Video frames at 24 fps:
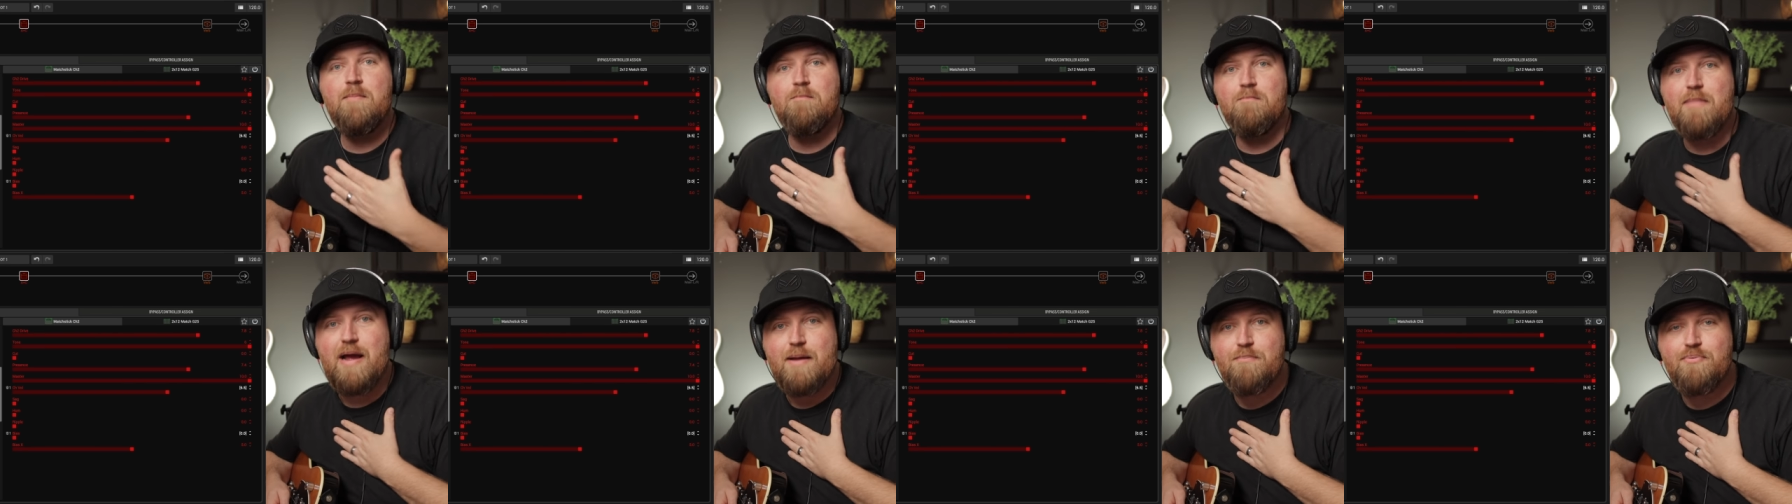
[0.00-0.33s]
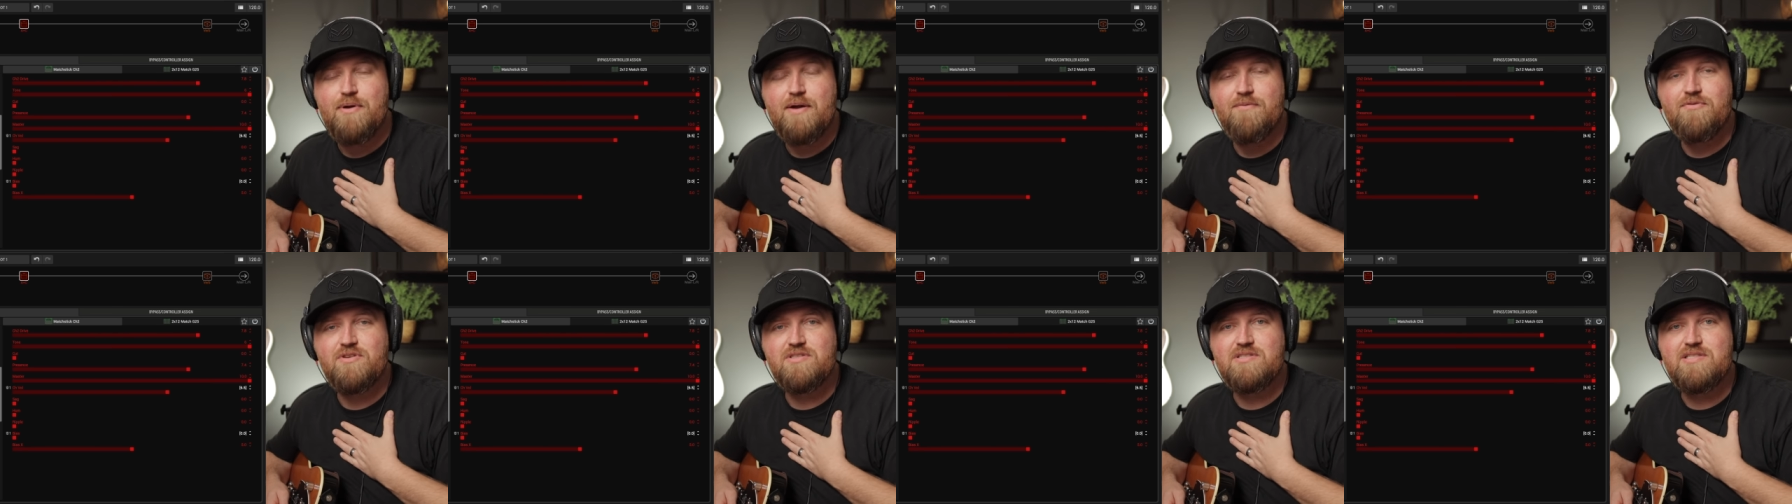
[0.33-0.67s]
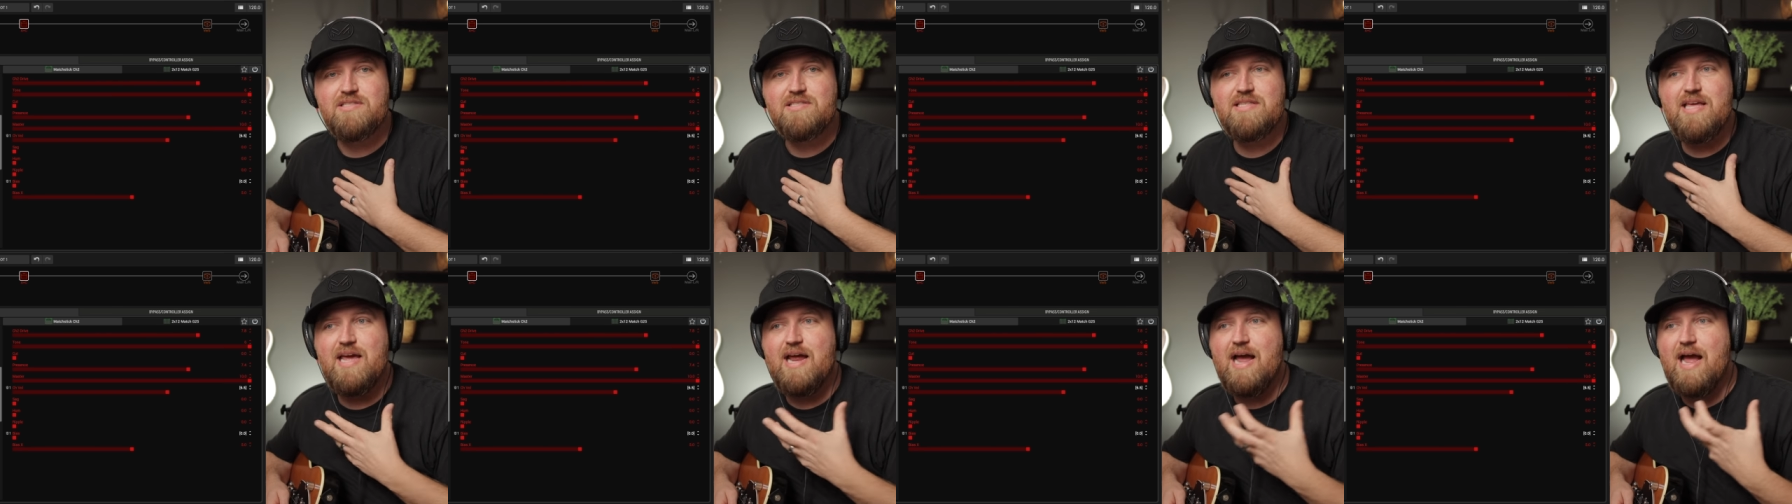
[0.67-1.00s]
My preference
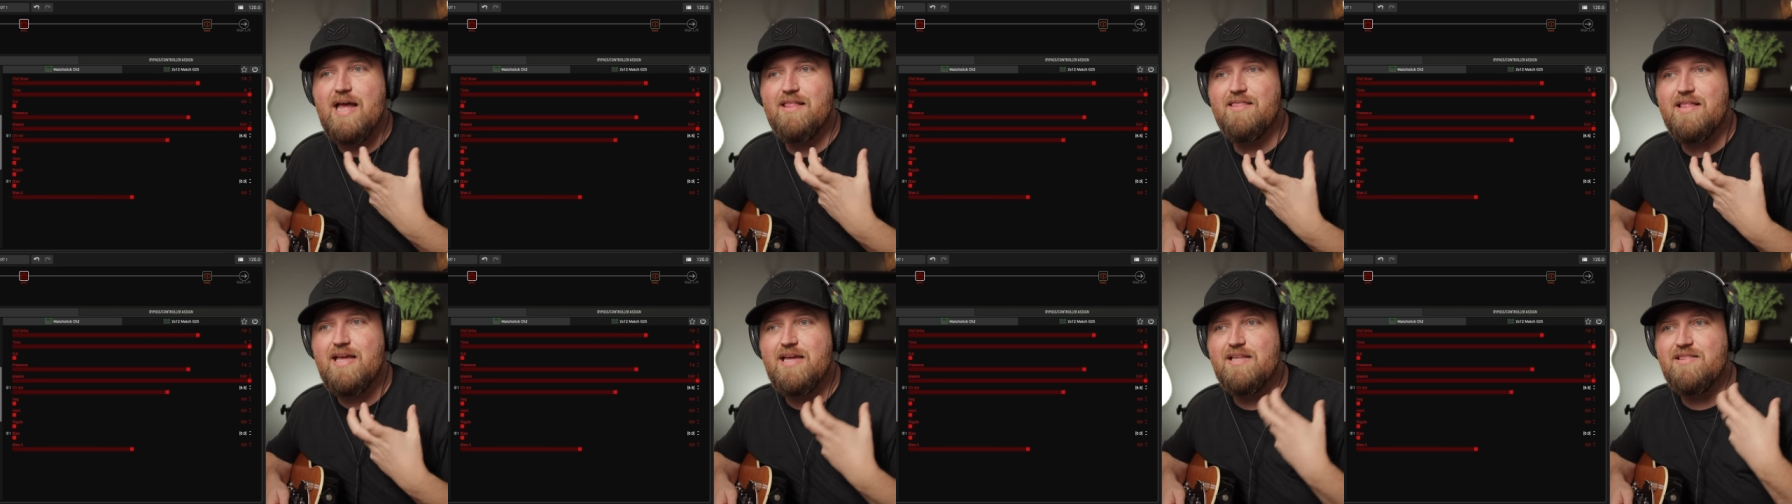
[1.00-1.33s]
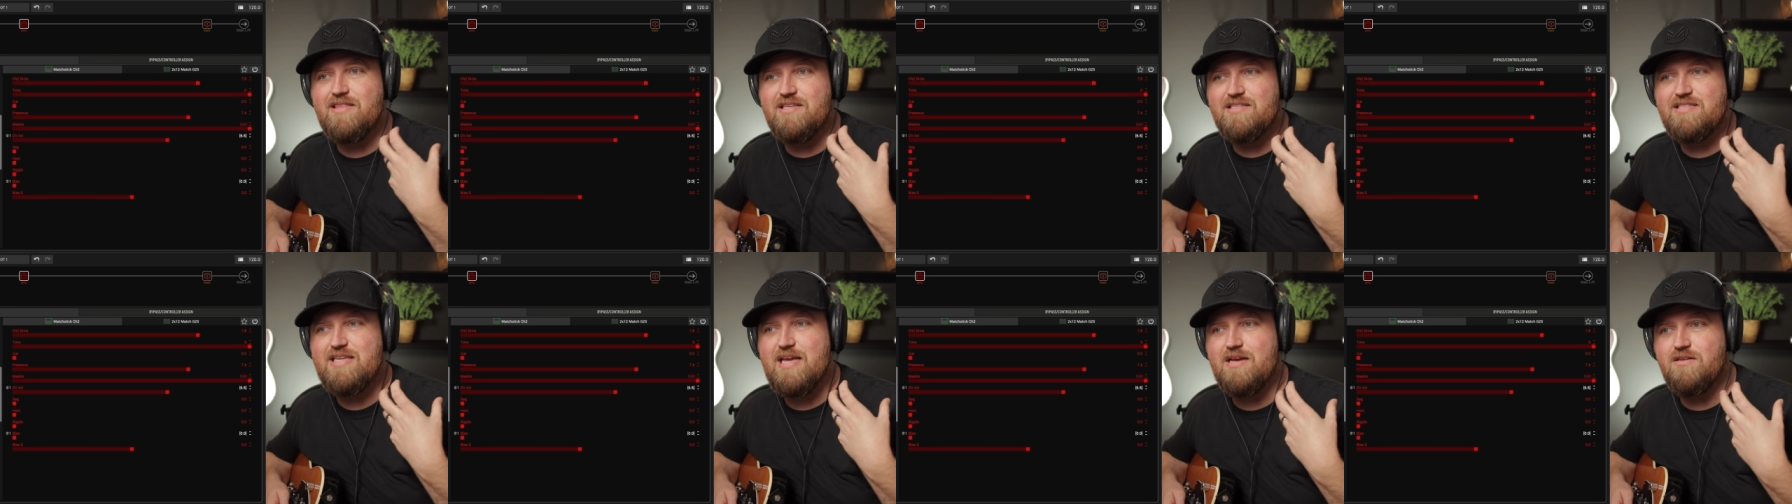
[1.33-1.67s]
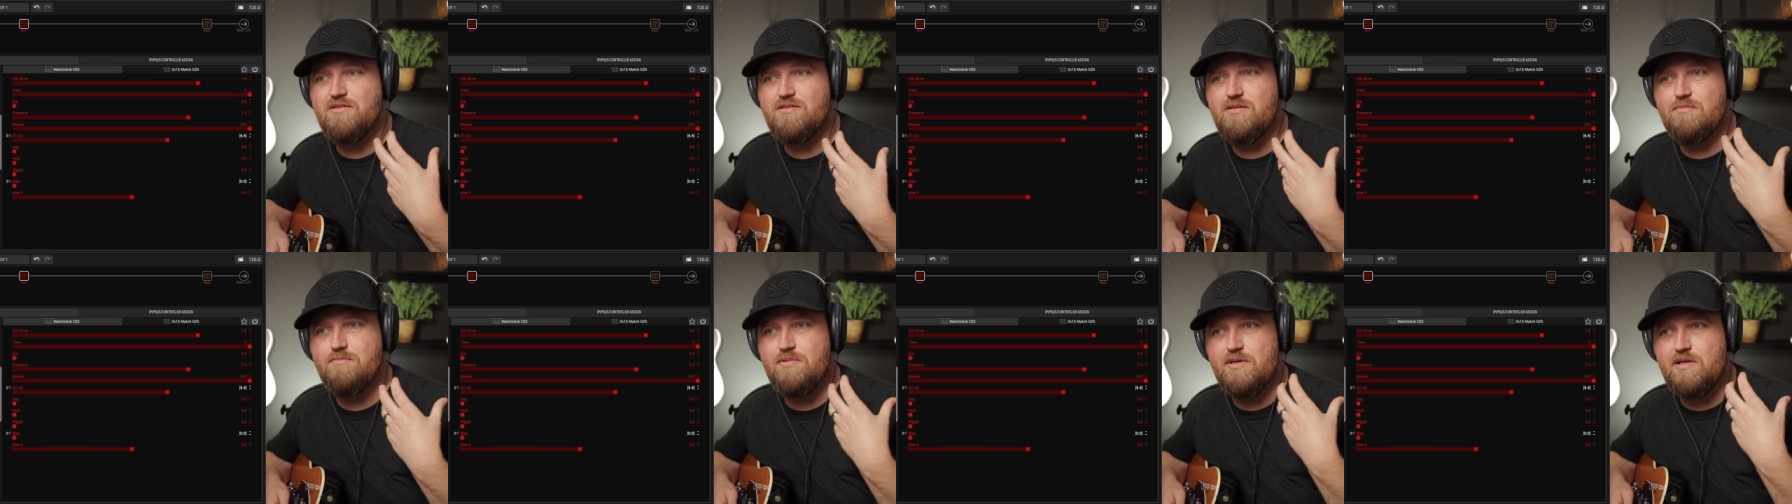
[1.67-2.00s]
is that I like the
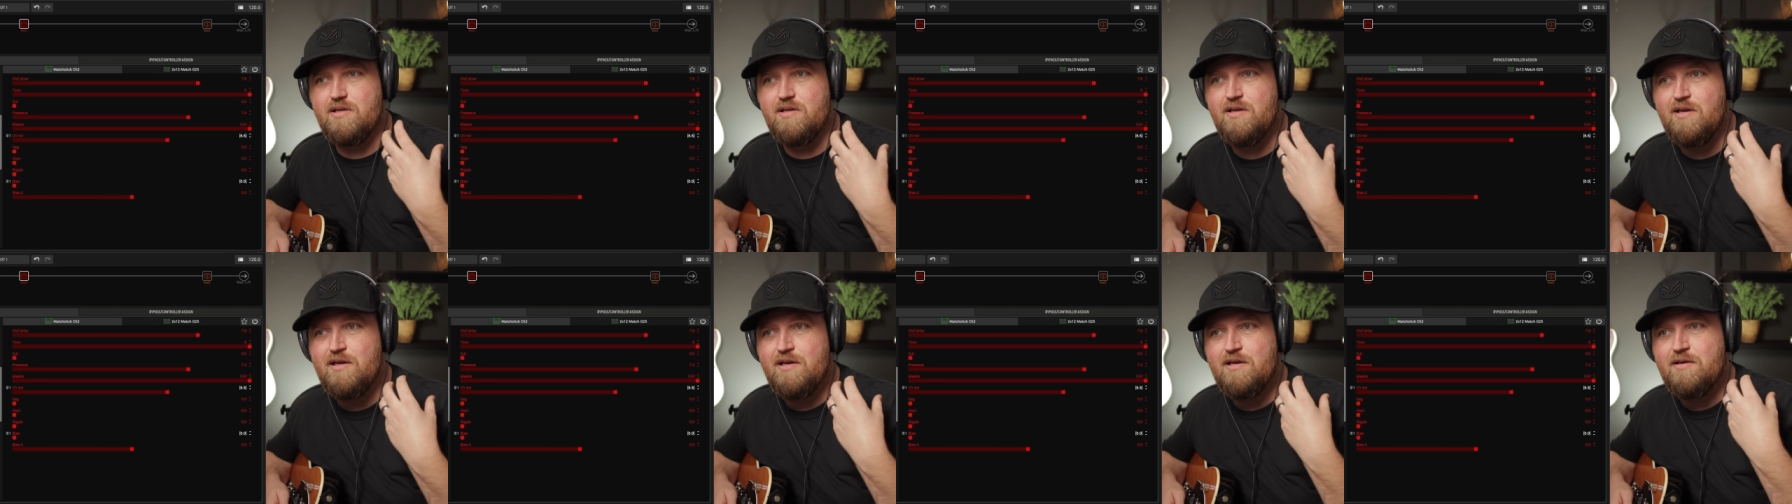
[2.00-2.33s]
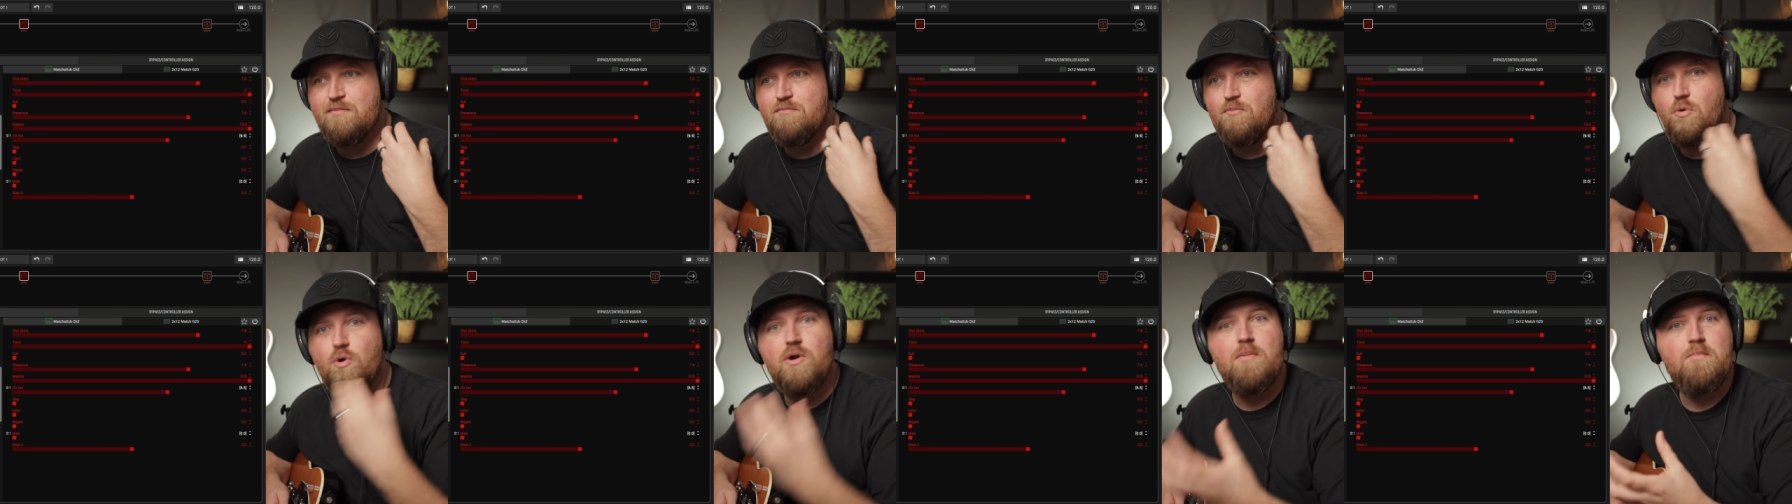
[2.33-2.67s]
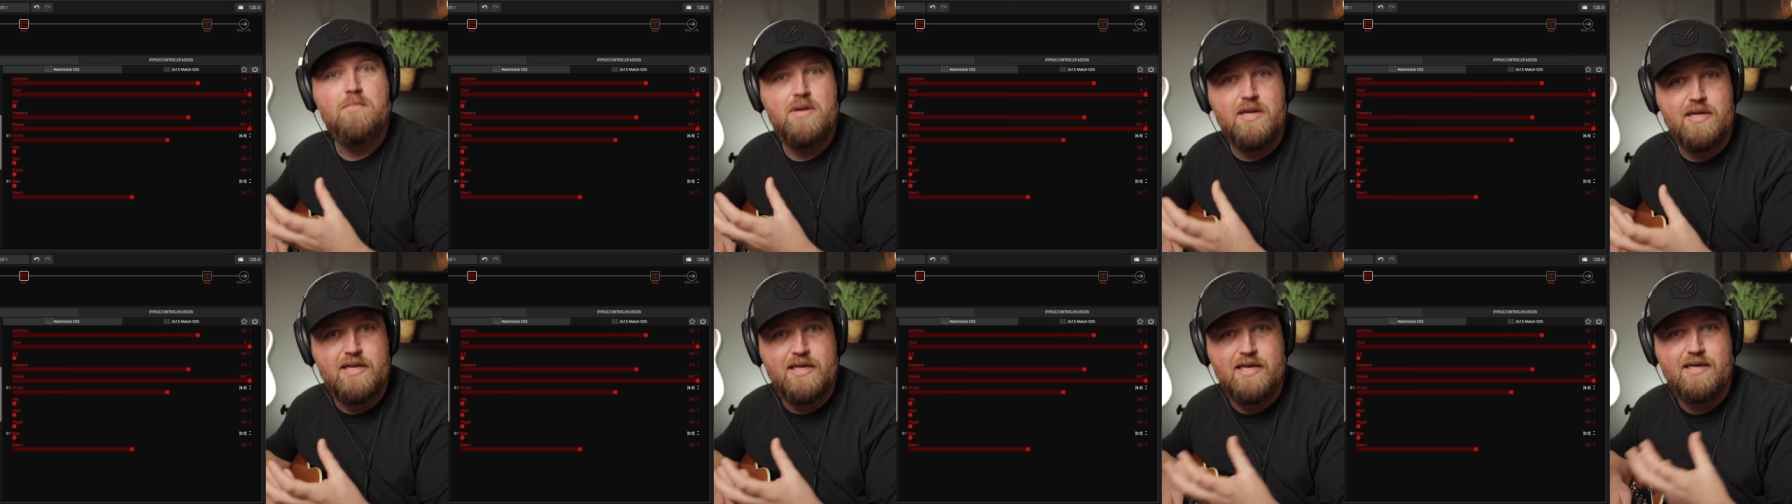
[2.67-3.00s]
sound to be more
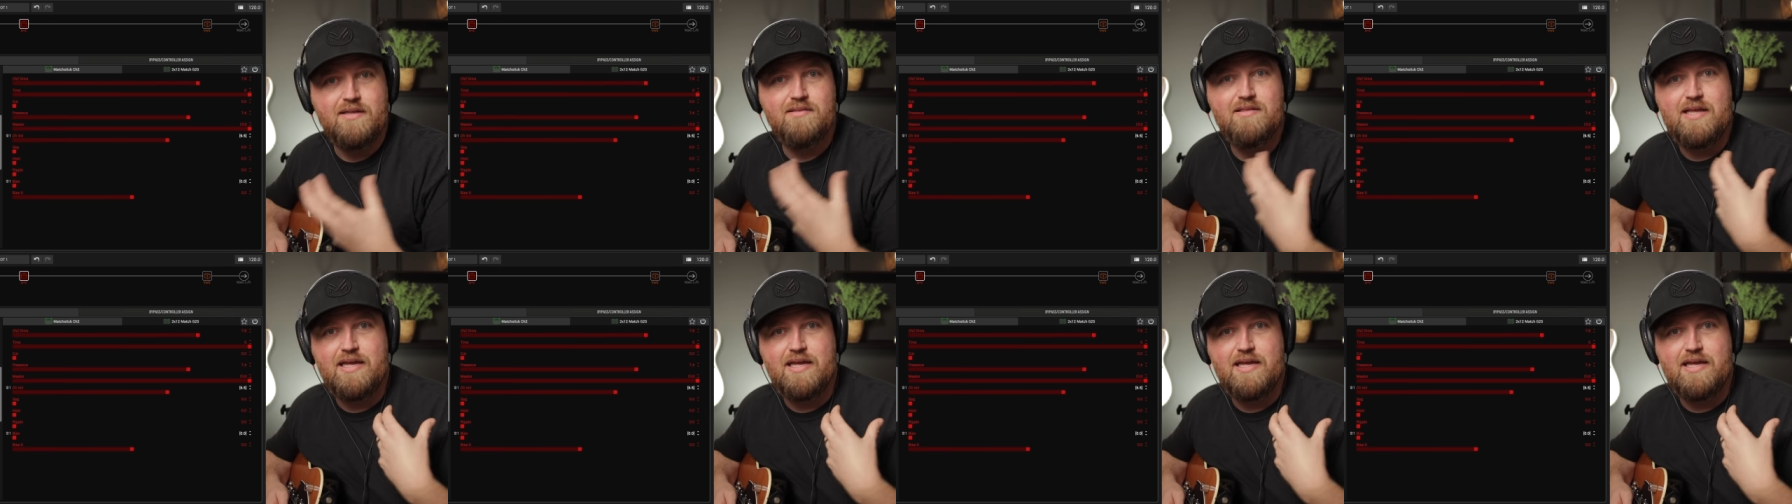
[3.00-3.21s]
immediate,